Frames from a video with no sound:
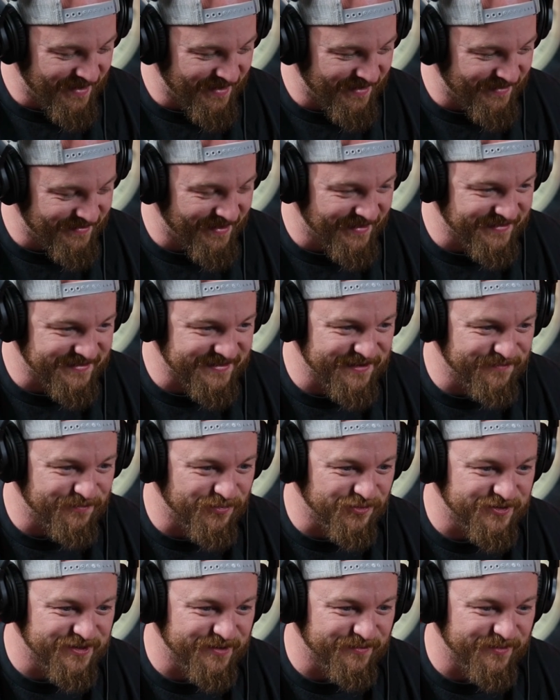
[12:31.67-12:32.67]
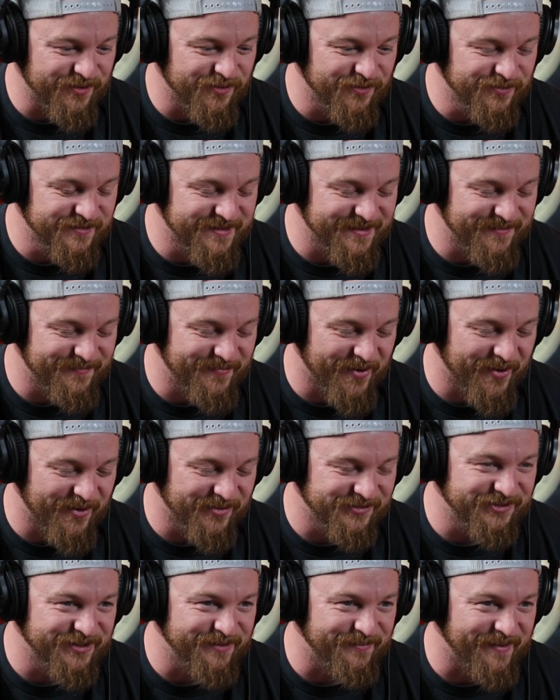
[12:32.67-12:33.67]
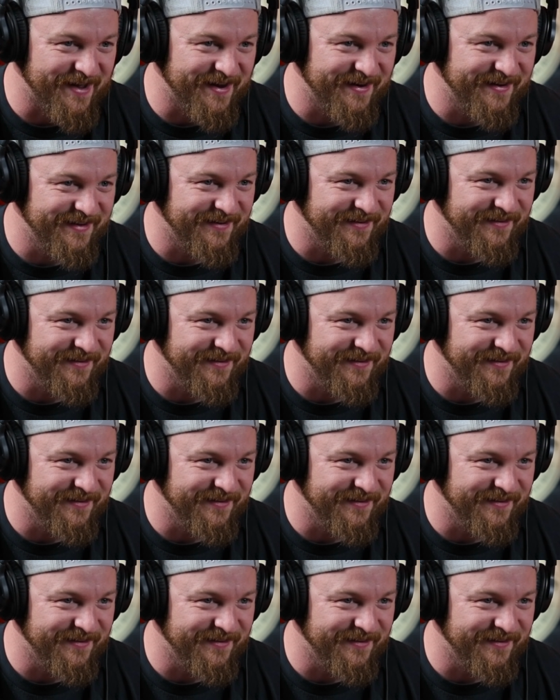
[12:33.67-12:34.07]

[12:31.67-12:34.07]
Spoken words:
not Steve Buscemi. Who's the Paul Giamatti?